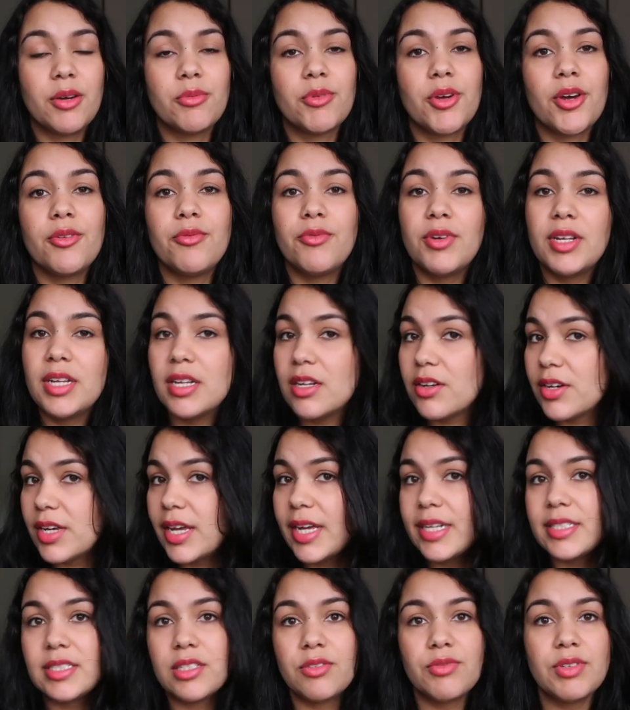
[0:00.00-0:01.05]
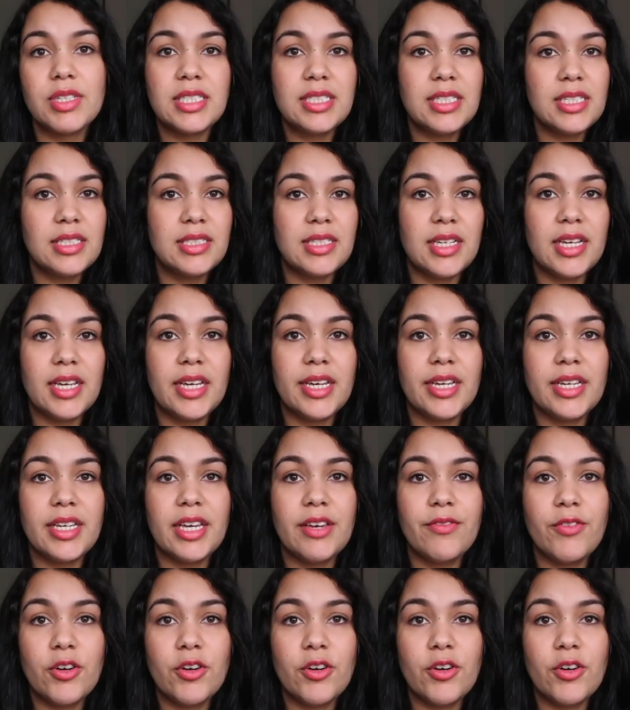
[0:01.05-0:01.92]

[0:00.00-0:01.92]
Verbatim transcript: I'm going really lightheaded, really dizzy.